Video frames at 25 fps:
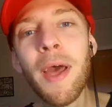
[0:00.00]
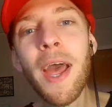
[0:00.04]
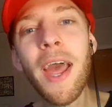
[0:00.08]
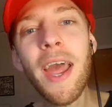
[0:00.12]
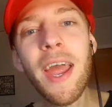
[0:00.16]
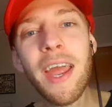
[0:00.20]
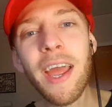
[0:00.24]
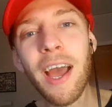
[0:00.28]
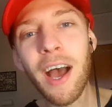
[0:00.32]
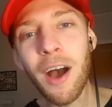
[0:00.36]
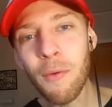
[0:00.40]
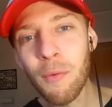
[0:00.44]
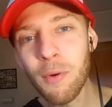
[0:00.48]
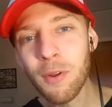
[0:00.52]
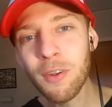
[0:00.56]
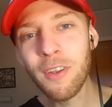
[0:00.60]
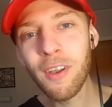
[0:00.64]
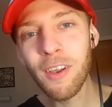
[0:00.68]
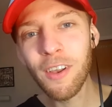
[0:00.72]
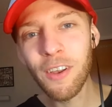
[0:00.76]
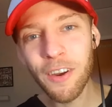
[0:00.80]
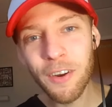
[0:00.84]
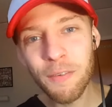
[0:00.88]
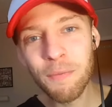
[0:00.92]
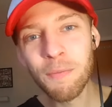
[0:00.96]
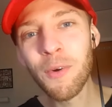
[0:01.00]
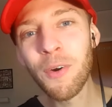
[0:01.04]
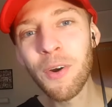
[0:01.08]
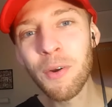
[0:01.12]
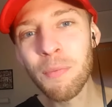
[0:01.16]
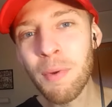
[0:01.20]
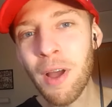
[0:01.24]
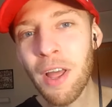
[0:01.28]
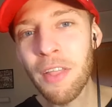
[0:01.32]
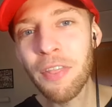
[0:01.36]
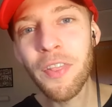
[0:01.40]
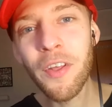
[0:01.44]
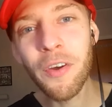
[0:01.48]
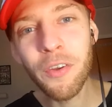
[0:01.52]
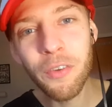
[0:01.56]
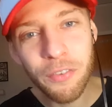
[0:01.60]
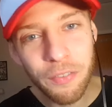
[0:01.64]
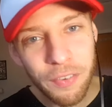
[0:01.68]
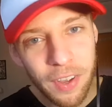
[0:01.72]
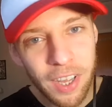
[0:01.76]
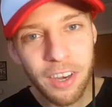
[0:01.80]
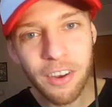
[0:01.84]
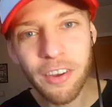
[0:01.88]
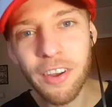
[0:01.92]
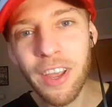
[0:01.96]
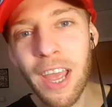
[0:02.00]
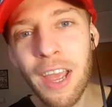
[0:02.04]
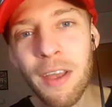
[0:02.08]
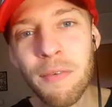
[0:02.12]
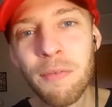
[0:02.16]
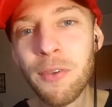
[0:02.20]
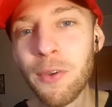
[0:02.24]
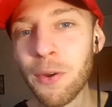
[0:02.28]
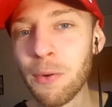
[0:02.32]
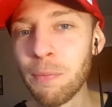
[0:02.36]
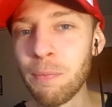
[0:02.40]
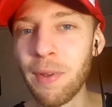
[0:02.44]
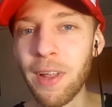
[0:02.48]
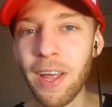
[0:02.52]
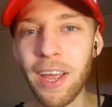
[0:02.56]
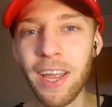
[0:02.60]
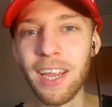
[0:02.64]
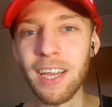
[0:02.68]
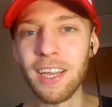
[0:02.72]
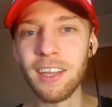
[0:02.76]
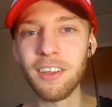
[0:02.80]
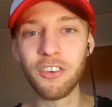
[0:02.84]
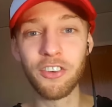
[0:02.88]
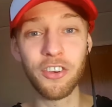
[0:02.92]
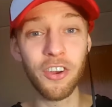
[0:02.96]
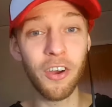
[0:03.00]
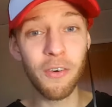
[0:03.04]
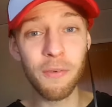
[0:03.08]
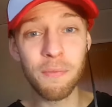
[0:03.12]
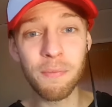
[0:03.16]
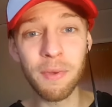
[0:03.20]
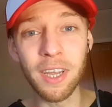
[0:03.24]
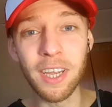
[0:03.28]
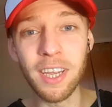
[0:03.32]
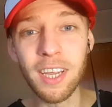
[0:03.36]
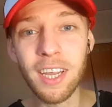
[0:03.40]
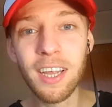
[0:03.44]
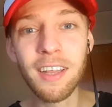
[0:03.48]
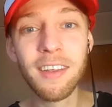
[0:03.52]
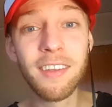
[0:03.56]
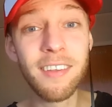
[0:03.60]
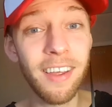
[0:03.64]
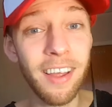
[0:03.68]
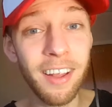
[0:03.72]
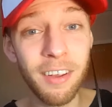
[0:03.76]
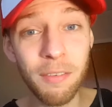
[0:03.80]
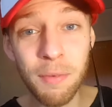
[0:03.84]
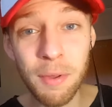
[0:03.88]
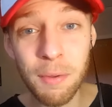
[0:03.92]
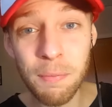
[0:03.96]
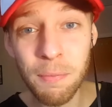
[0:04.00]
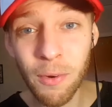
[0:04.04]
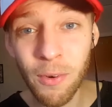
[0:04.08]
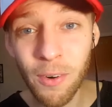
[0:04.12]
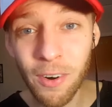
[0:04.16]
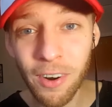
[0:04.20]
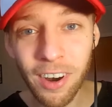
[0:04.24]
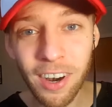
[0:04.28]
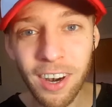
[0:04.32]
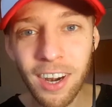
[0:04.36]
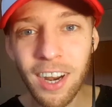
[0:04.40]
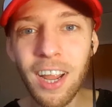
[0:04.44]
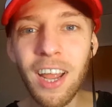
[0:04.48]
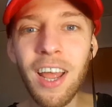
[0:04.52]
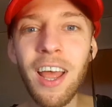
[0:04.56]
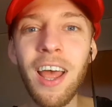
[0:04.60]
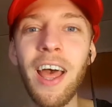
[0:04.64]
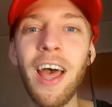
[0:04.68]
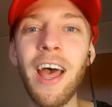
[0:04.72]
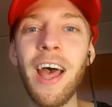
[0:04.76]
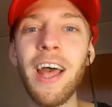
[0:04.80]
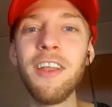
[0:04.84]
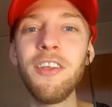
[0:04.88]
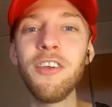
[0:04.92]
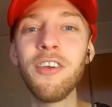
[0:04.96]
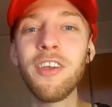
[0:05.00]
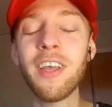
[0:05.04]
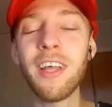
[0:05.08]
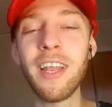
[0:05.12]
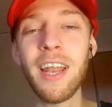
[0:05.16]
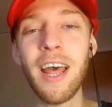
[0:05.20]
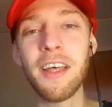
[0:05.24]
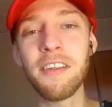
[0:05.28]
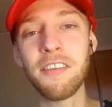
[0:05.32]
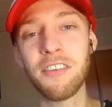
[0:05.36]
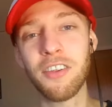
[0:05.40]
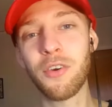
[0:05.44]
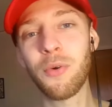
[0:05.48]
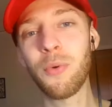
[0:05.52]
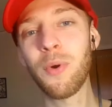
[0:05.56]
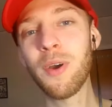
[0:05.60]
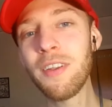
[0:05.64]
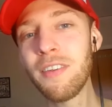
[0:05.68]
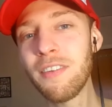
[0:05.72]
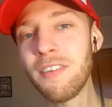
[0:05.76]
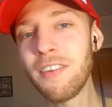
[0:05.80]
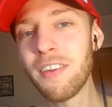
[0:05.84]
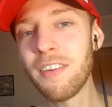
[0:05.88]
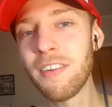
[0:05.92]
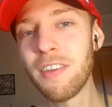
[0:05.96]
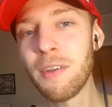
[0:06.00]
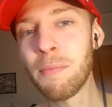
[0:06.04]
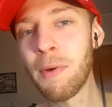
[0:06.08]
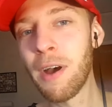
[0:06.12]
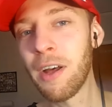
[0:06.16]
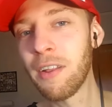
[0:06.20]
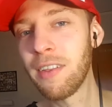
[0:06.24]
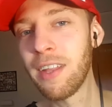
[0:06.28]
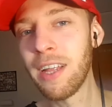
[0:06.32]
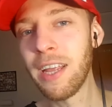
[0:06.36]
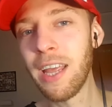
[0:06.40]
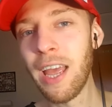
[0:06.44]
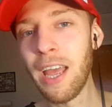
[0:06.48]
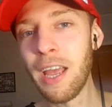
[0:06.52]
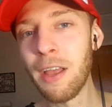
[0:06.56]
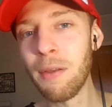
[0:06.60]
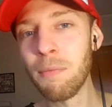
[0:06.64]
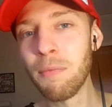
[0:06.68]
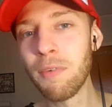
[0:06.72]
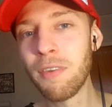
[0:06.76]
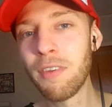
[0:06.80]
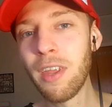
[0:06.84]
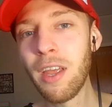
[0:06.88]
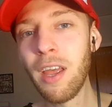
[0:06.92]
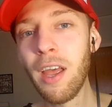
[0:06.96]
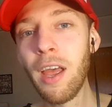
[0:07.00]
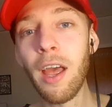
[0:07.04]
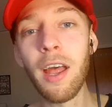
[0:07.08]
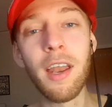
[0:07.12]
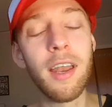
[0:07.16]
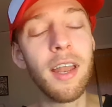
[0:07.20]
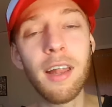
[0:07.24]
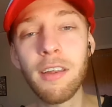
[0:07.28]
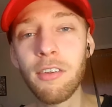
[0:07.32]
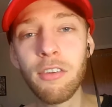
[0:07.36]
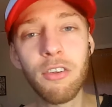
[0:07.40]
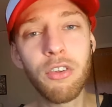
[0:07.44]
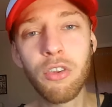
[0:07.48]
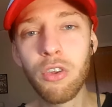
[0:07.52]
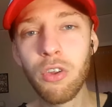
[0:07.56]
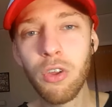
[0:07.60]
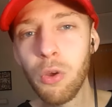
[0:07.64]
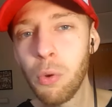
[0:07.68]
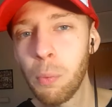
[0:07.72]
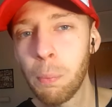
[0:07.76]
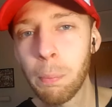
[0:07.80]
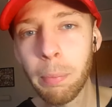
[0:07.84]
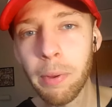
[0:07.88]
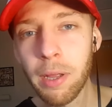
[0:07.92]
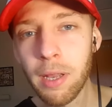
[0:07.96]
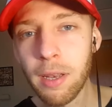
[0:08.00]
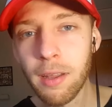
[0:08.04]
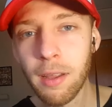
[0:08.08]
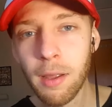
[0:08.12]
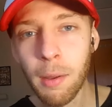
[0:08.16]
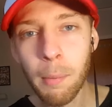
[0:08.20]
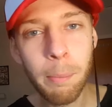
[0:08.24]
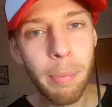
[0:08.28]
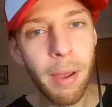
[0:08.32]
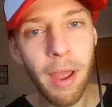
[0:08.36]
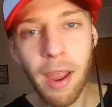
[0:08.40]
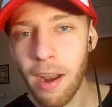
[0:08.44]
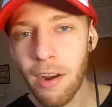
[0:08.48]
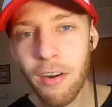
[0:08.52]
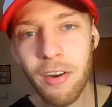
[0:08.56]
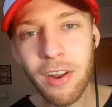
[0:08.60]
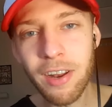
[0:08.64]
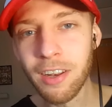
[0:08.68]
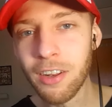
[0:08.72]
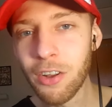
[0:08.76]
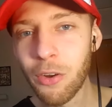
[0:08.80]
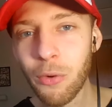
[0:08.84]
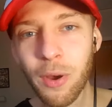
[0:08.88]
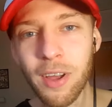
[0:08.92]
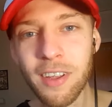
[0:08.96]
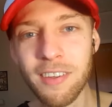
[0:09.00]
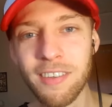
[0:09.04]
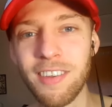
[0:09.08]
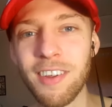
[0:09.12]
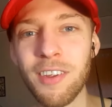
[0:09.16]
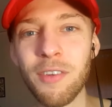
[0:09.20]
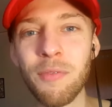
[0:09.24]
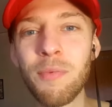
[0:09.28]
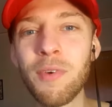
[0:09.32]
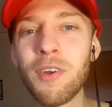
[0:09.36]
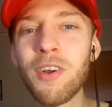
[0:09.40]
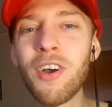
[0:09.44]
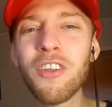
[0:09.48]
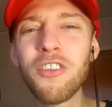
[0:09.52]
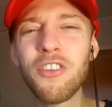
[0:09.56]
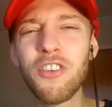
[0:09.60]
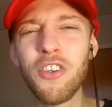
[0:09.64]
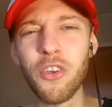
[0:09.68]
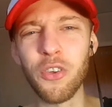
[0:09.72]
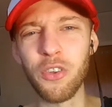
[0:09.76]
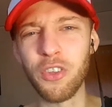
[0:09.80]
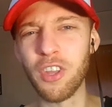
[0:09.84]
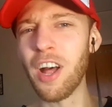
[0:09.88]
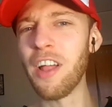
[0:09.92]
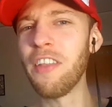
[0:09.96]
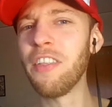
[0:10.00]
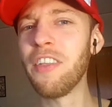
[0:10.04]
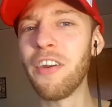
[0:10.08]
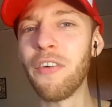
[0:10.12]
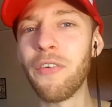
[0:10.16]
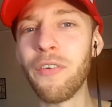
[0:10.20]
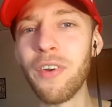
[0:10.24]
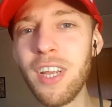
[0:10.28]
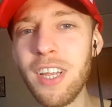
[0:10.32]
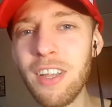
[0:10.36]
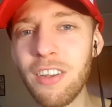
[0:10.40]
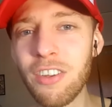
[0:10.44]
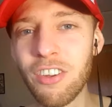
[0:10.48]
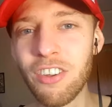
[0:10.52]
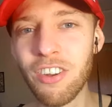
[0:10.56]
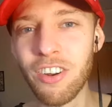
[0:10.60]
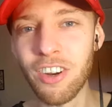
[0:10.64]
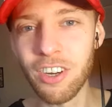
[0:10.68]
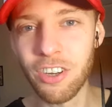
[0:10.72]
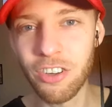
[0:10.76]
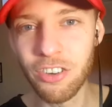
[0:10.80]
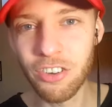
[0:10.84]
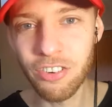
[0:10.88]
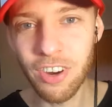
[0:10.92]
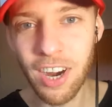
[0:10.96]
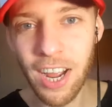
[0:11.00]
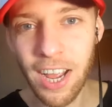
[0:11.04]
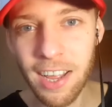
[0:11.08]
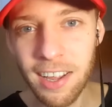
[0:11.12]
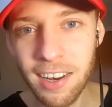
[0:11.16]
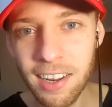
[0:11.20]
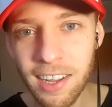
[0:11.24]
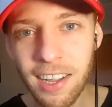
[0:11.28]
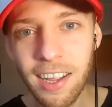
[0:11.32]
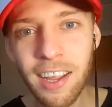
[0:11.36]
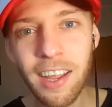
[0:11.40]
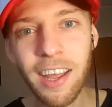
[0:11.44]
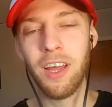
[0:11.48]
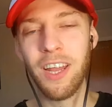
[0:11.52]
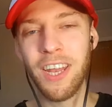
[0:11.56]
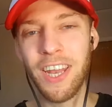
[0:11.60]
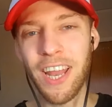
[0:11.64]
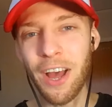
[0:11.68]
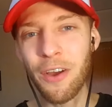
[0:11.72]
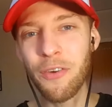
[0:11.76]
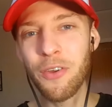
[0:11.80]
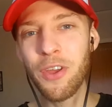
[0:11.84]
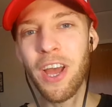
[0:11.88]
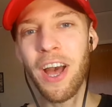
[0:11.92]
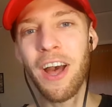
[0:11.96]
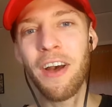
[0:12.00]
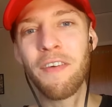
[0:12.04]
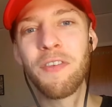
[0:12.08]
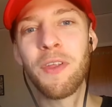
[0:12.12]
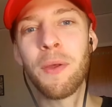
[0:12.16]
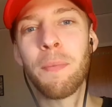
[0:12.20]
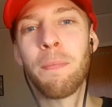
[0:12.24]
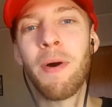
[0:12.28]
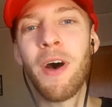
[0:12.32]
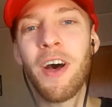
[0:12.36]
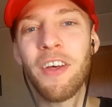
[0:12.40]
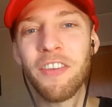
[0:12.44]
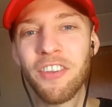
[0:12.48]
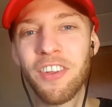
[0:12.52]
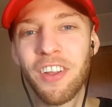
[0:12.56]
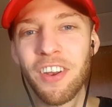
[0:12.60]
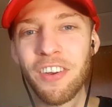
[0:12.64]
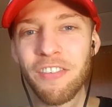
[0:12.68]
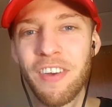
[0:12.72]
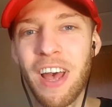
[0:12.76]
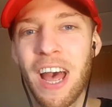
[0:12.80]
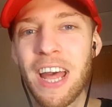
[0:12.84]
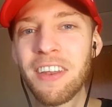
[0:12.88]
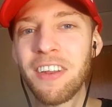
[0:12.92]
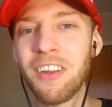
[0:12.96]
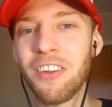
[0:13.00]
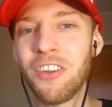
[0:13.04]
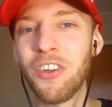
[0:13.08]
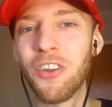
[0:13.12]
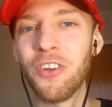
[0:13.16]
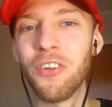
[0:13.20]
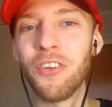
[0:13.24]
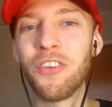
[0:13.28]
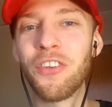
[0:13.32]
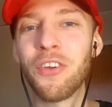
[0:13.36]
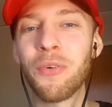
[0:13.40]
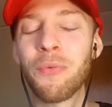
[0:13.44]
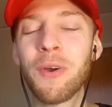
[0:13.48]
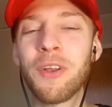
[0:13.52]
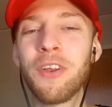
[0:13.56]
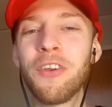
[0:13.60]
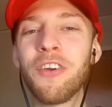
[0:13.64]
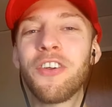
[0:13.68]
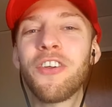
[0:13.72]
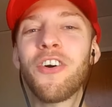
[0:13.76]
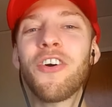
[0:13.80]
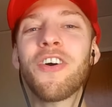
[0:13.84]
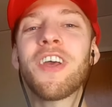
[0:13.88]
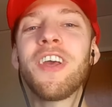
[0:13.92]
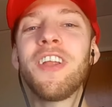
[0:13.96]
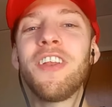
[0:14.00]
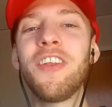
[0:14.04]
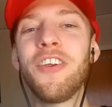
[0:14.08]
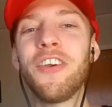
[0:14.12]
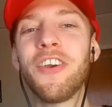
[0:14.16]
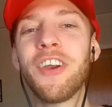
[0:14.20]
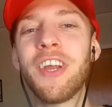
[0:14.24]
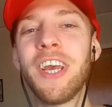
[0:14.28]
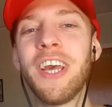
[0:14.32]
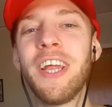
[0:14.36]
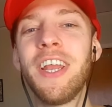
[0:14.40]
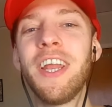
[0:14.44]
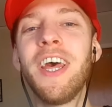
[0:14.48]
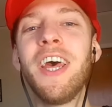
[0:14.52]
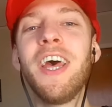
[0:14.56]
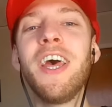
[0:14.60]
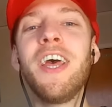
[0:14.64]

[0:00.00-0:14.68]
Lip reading: Hey, I want to learn more about those video games you're playing. Show me, tell me more." And you can ask questions about the games, and not stupid parent questions, because you've done the research, right? And now you have the positive attitude, so when you're talking to your kid,